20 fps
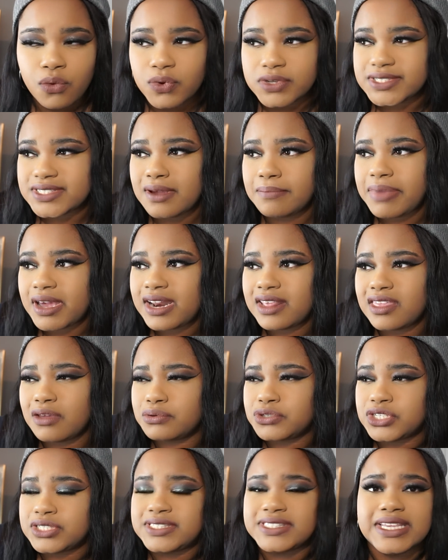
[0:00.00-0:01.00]
with somebody that
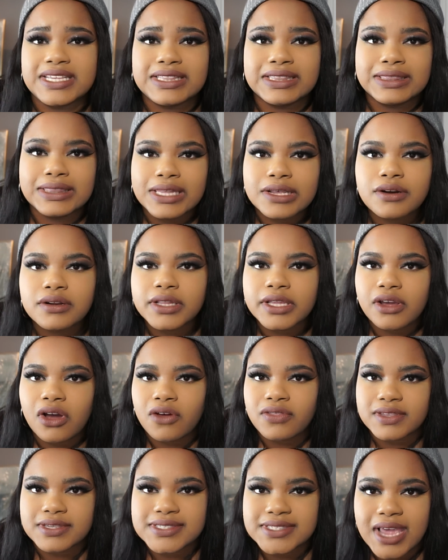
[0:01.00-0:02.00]
was just sitting literally
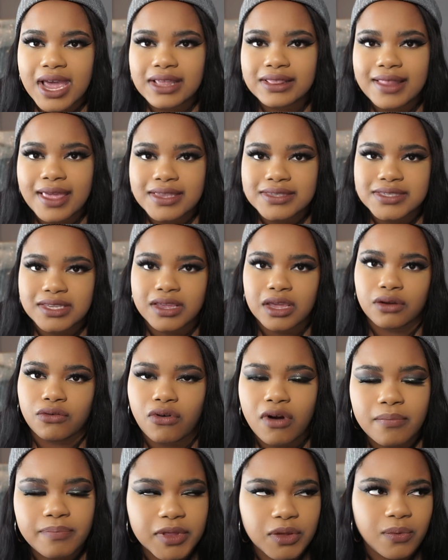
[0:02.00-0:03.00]
on the sidelines looking
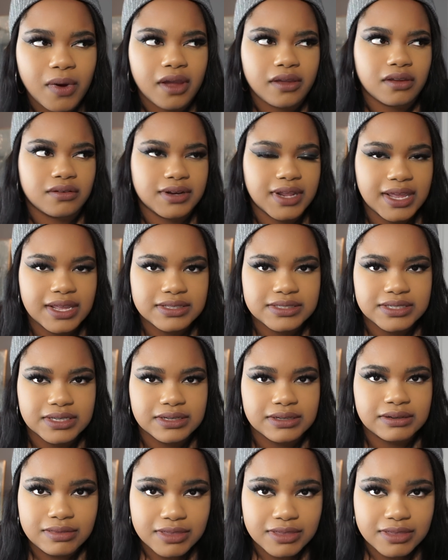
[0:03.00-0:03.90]
grumpy while you're dancing,